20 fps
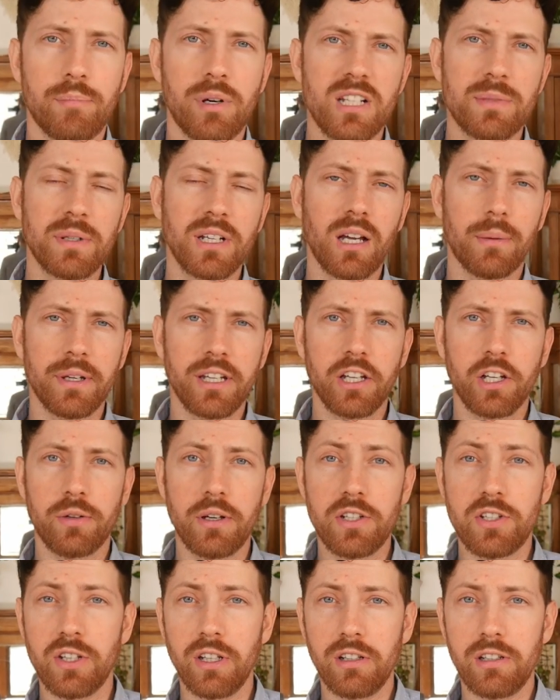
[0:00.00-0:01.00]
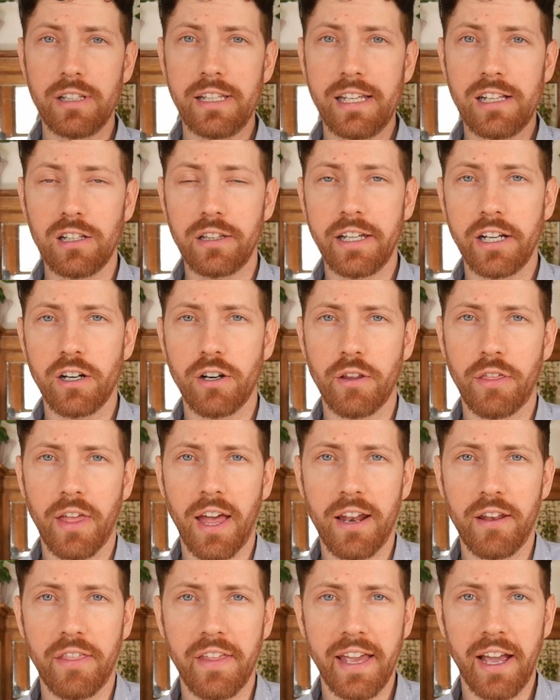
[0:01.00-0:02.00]
But it's becoming increasingly clear
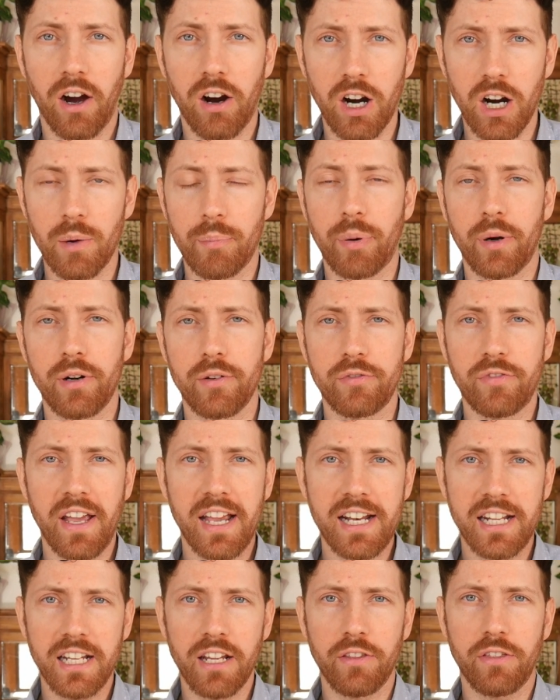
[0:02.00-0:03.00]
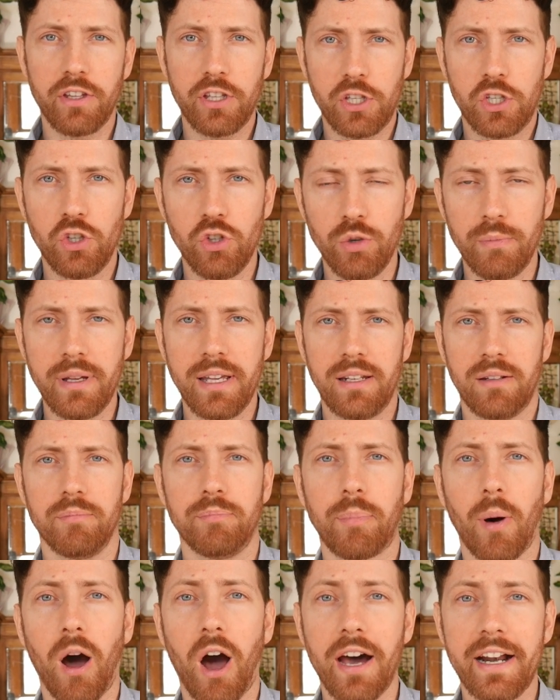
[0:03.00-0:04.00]
that they are pervading the human
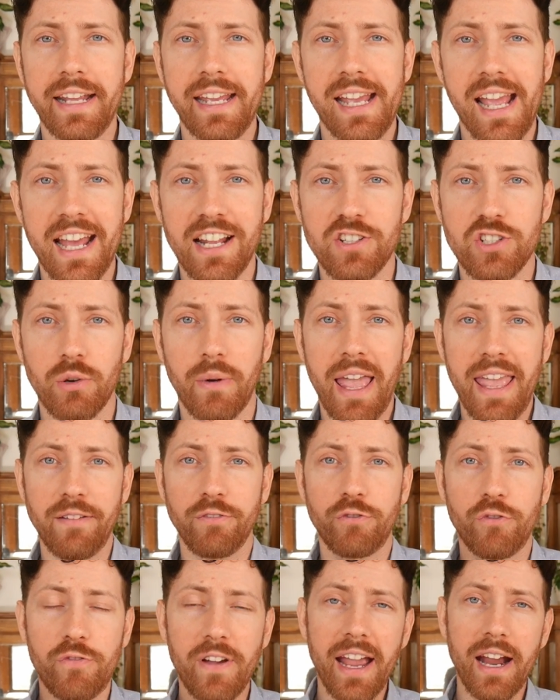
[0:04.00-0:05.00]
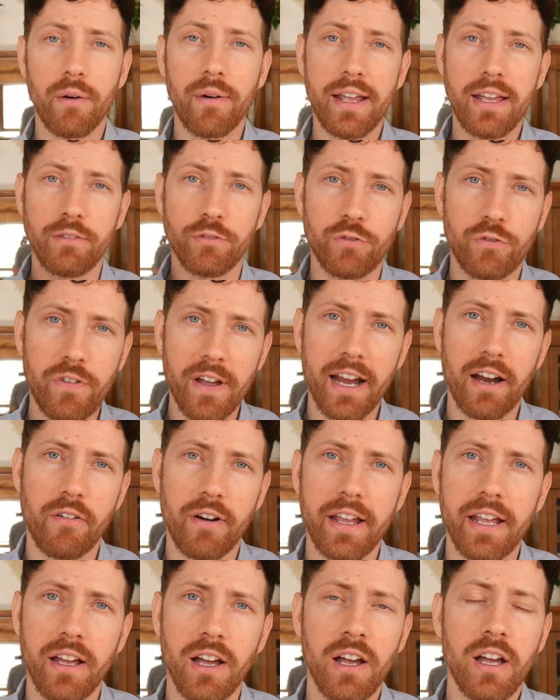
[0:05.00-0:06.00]
body, and so a very,
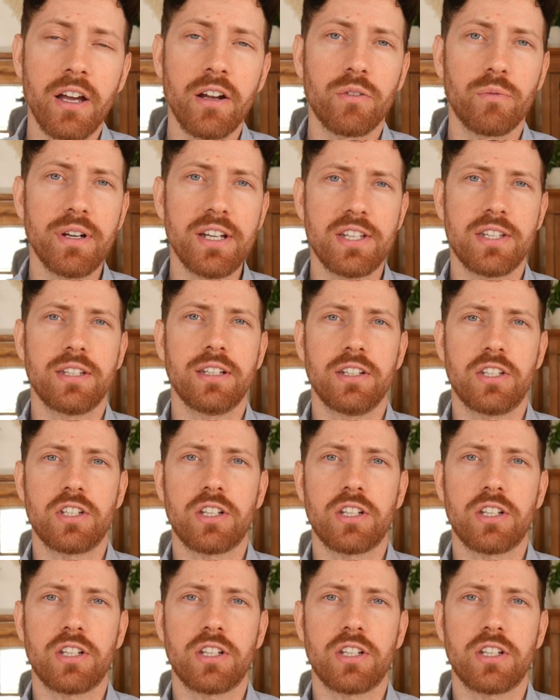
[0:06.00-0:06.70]
very recent